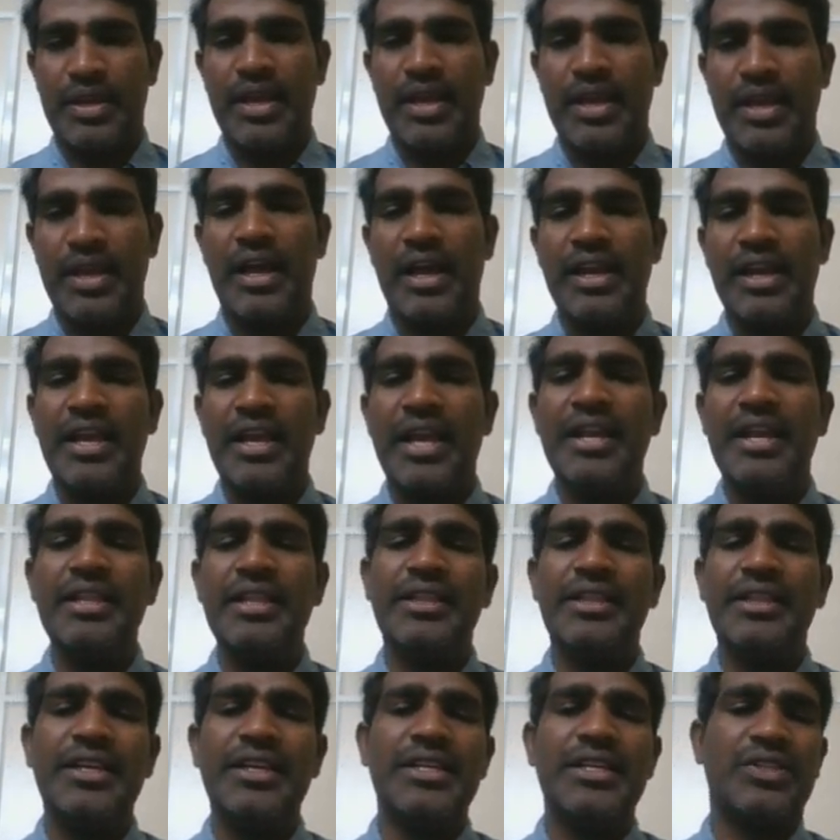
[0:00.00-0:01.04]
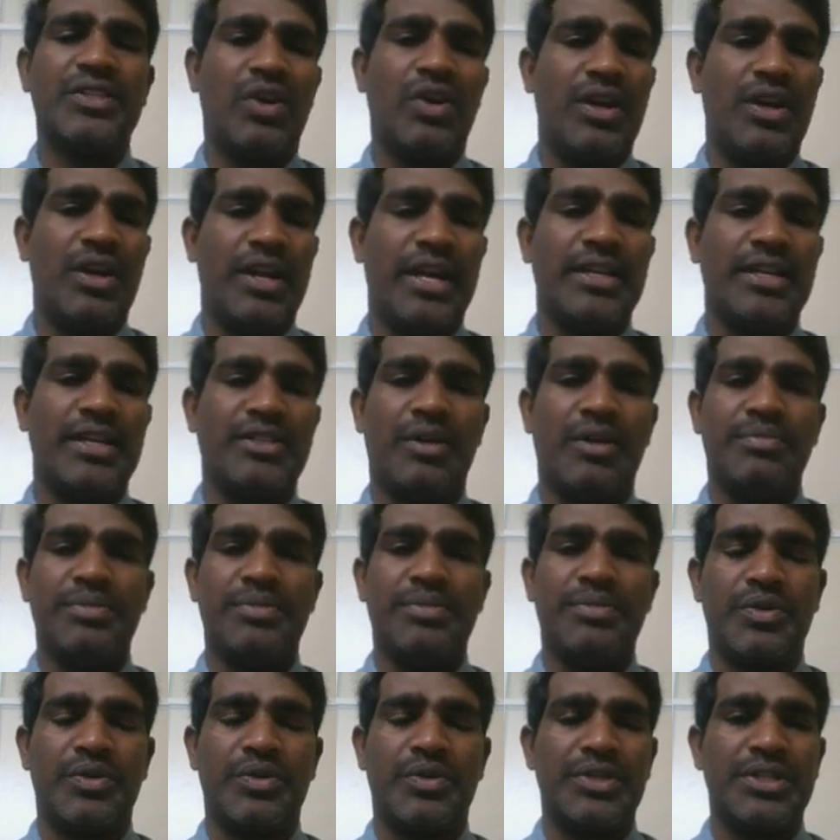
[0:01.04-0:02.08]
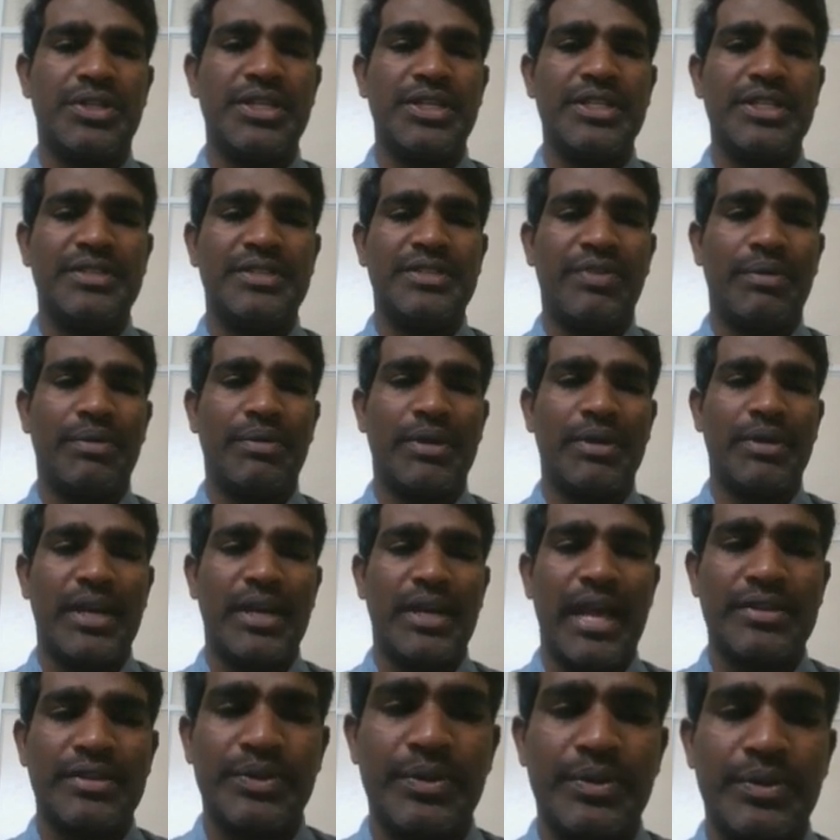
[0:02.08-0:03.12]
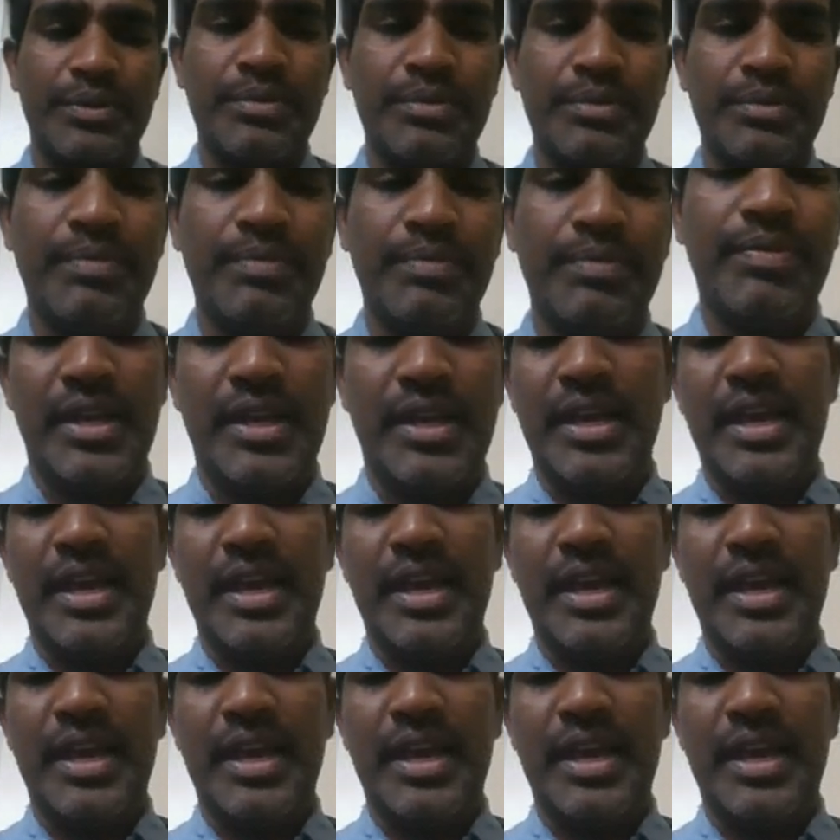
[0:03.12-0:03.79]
Yeah. Anything is called as object. Question is from the classroom.